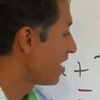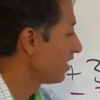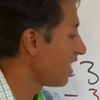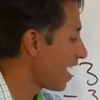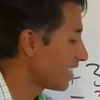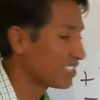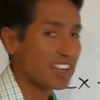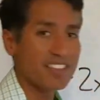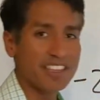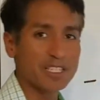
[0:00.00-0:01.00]
lines
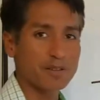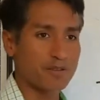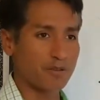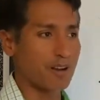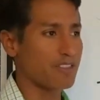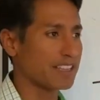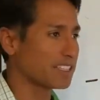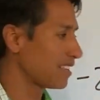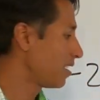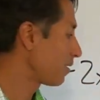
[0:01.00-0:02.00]
on this